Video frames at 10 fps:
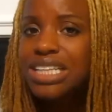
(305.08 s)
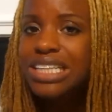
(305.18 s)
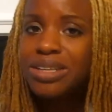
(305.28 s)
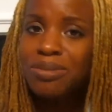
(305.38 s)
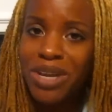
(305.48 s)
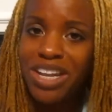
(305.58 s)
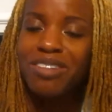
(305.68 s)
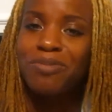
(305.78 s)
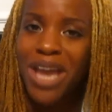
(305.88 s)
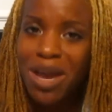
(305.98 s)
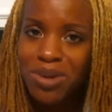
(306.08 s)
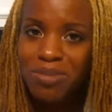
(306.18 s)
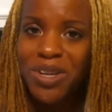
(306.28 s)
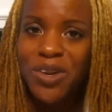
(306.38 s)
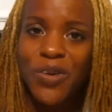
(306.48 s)
little bit of
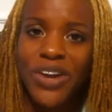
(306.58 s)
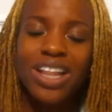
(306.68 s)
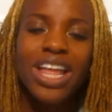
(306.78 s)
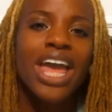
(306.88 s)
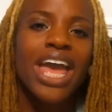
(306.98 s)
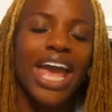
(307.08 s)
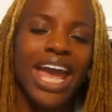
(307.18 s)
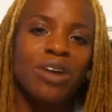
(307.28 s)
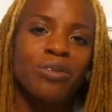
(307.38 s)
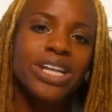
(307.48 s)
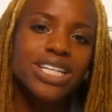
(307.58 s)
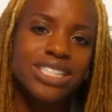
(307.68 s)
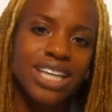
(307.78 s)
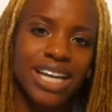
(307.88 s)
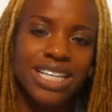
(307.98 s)
peppermint oil. And what it
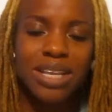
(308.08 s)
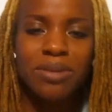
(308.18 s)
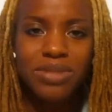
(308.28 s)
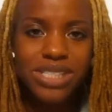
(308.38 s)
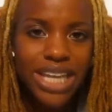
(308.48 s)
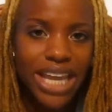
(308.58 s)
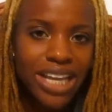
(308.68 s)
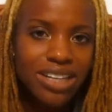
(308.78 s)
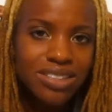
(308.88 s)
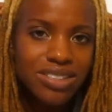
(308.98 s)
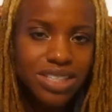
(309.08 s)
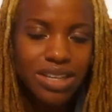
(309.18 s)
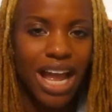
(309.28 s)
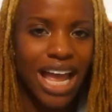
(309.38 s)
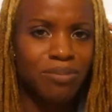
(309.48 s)
does, it tingles,
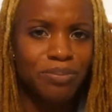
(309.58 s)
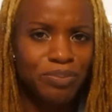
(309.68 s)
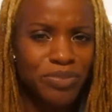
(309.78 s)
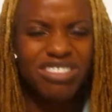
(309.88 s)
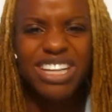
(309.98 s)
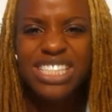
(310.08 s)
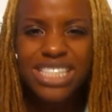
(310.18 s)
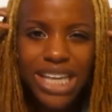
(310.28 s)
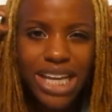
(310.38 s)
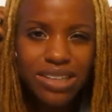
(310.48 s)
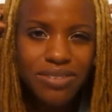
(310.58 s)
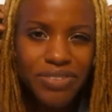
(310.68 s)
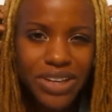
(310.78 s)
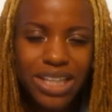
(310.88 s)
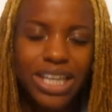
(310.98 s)
it creates a tingling
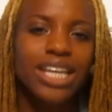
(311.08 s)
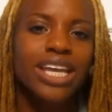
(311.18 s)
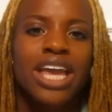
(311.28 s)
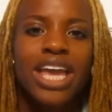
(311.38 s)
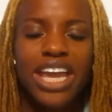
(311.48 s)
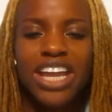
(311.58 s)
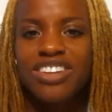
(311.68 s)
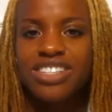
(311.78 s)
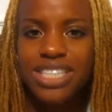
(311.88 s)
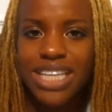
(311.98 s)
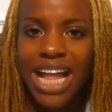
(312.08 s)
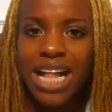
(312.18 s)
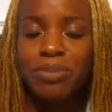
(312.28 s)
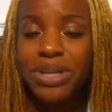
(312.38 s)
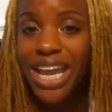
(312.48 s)
feeling in your
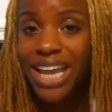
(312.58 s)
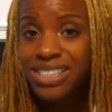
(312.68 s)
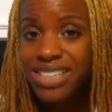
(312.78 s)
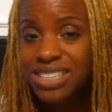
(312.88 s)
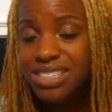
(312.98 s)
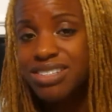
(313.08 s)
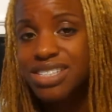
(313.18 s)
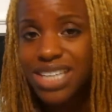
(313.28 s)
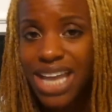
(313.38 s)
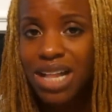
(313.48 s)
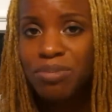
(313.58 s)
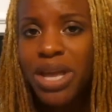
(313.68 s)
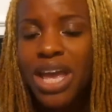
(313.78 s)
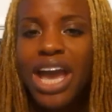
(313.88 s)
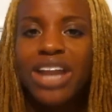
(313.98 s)
scalp. It energizes your scalp,
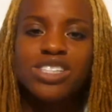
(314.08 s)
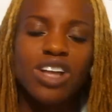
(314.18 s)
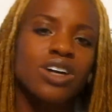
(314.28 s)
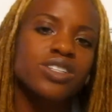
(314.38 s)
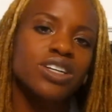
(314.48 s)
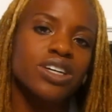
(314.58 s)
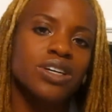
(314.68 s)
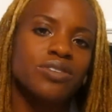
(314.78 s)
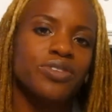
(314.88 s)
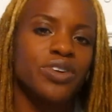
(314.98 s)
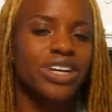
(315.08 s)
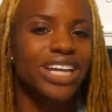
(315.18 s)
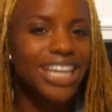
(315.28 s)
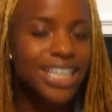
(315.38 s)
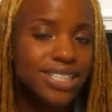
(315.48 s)
and it's also good for
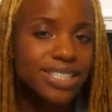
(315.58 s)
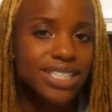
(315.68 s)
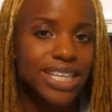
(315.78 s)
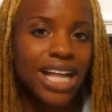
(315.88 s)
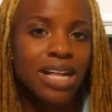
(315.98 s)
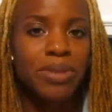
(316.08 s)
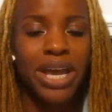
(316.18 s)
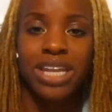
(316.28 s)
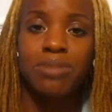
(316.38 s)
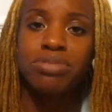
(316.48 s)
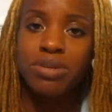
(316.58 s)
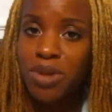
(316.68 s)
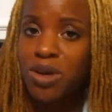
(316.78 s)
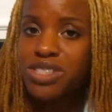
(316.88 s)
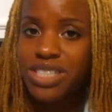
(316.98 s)
itchy scalp, and it
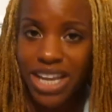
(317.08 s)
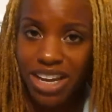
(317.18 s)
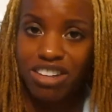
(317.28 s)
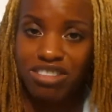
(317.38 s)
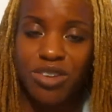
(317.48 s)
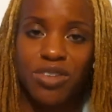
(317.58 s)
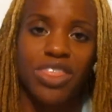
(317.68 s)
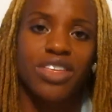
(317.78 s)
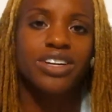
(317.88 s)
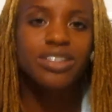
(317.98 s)
promotes hair growth.